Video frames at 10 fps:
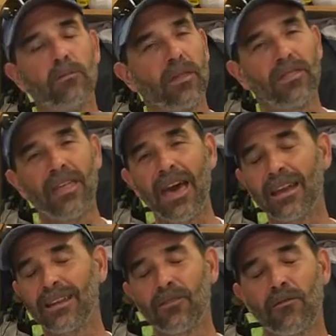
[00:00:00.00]
but
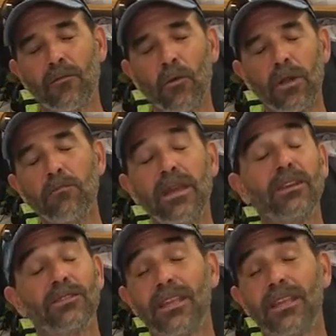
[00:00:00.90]
that 40 meters,